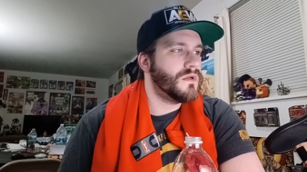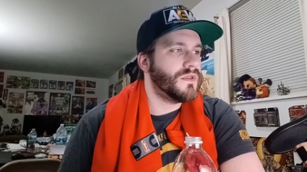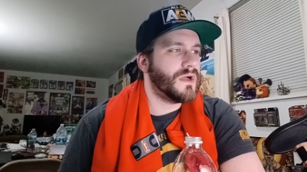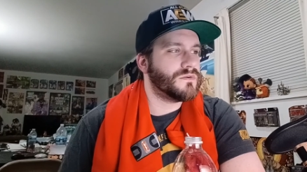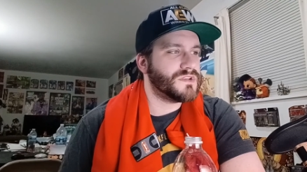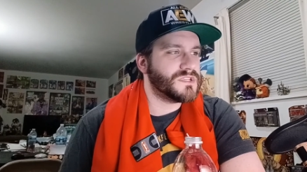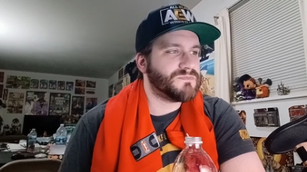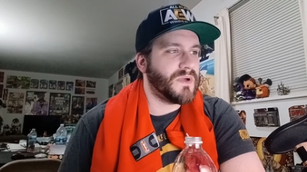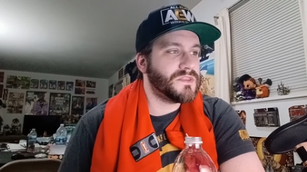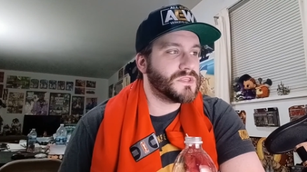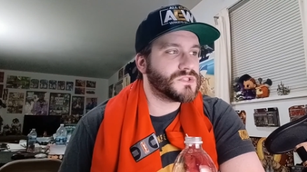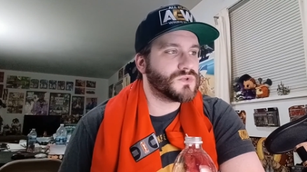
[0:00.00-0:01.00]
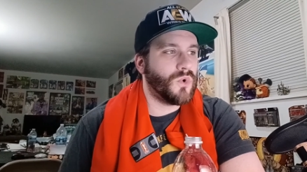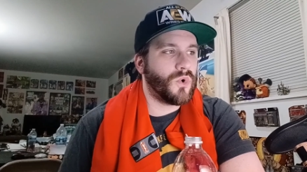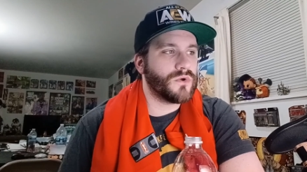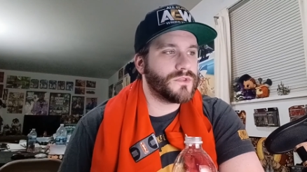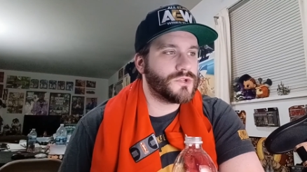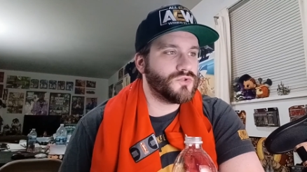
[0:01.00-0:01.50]
Now, despite the
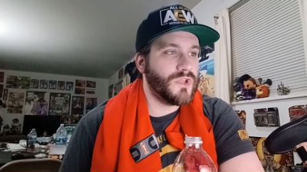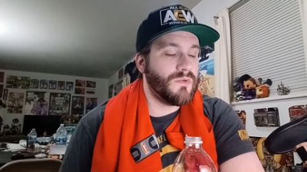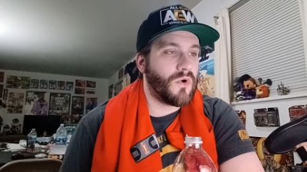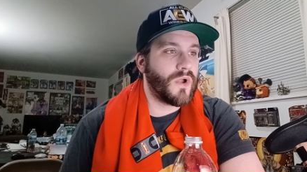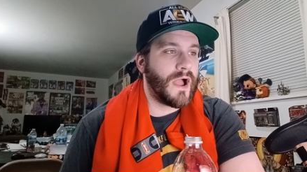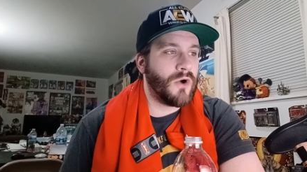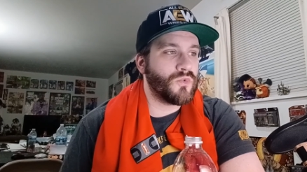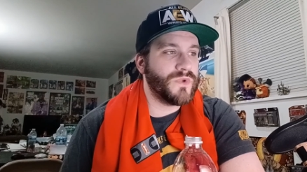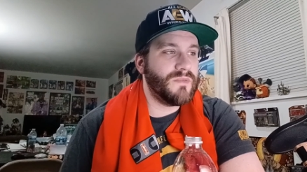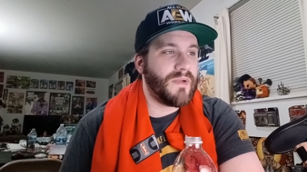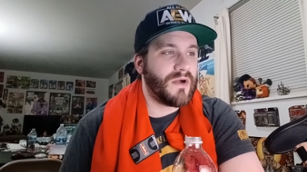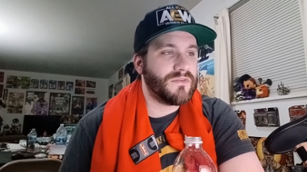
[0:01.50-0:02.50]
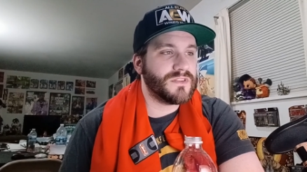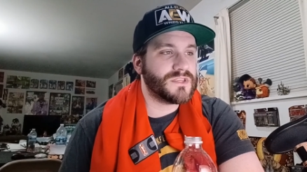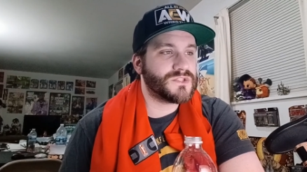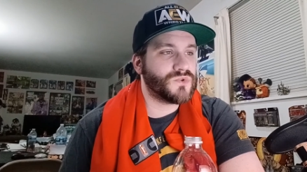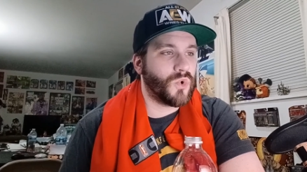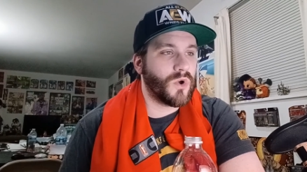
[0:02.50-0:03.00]
score, the Dream are out-rebounding the
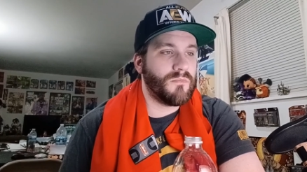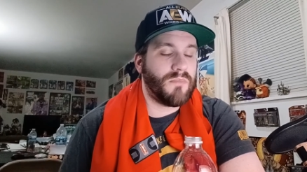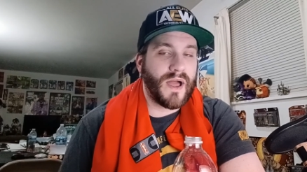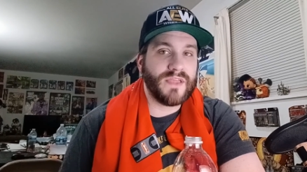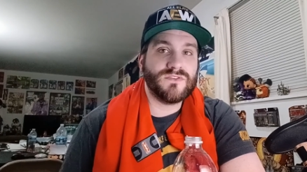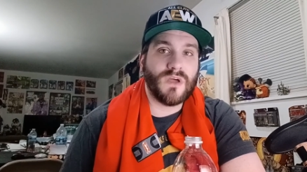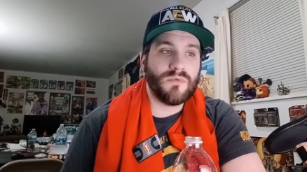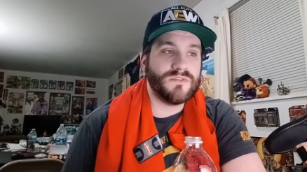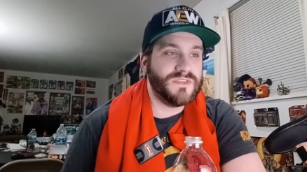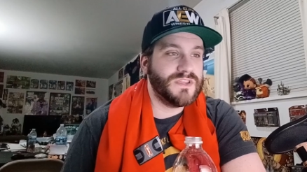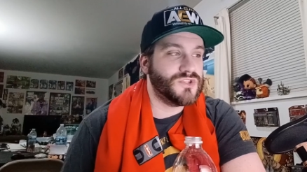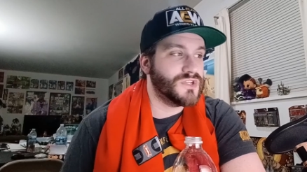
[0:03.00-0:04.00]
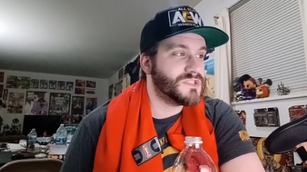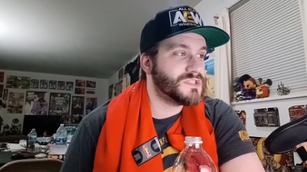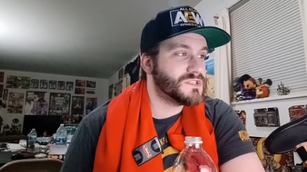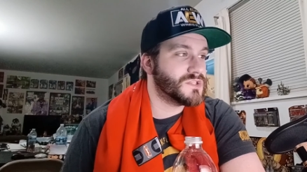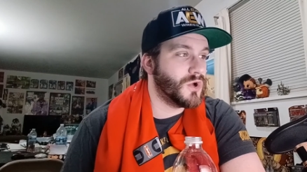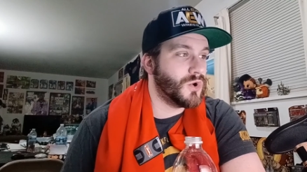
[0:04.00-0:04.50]
Storm by double digits,
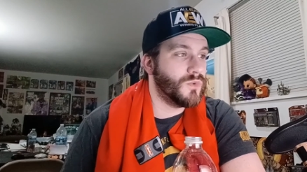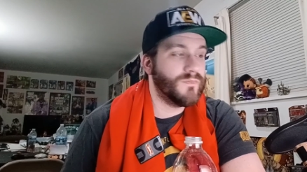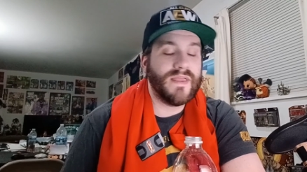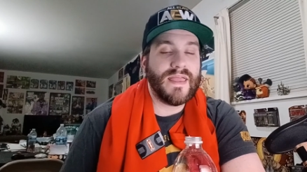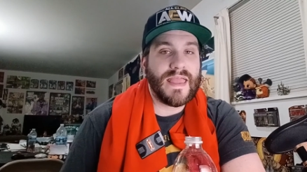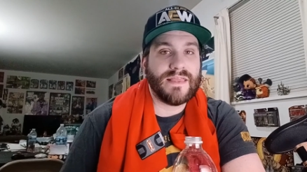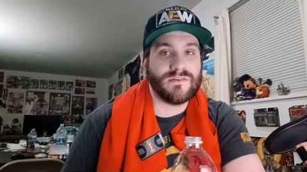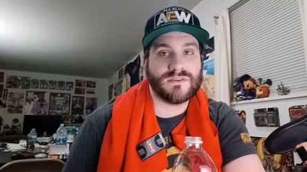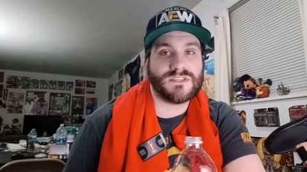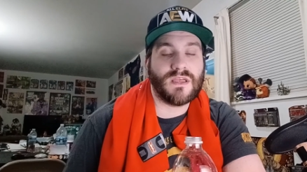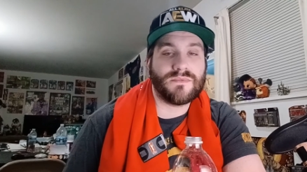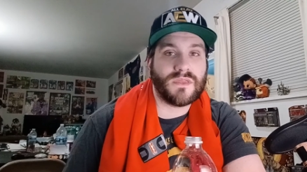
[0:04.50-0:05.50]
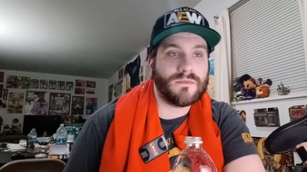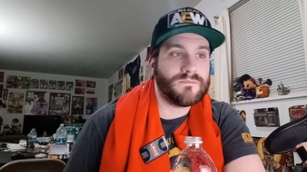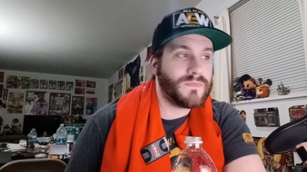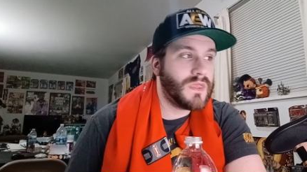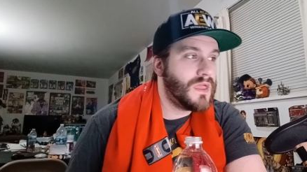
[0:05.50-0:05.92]
so, hey, there's something.